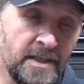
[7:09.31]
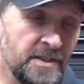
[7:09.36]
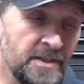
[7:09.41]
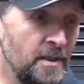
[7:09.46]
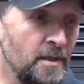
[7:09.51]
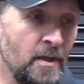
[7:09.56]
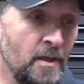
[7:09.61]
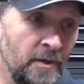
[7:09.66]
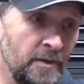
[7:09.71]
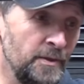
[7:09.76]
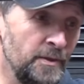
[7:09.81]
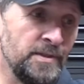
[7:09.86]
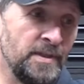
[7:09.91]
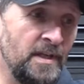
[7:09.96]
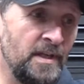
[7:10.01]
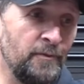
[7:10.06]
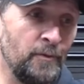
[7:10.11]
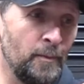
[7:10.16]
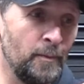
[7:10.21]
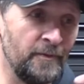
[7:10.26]
So you can't use
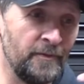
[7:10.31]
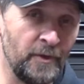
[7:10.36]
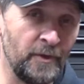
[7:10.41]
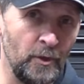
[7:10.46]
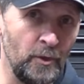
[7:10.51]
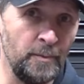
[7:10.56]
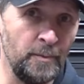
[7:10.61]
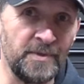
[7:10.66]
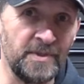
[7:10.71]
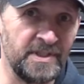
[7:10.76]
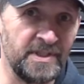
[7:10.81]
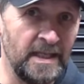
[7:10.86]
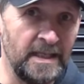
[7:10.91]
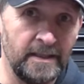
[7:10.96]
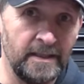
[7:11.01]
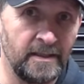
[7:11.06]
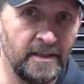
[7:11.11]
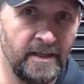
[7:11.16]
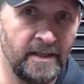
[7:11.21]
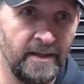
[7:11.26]
any form of goop
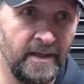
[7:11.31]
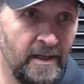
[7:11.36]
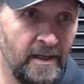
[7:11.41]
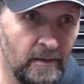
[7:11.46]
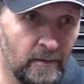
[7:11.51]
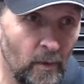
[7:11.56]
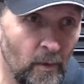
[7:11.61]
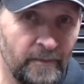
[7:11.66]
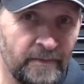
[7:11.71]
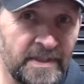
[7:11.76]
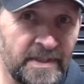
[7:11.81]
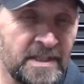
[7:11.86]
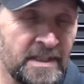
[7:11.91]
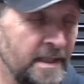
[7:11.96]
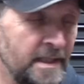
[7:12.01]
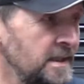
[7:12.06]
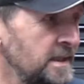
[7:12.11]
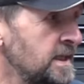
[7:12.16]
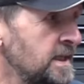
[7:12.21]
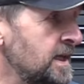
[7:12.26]
sealant in there,
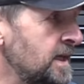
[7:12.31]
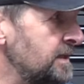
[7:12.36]
obviously.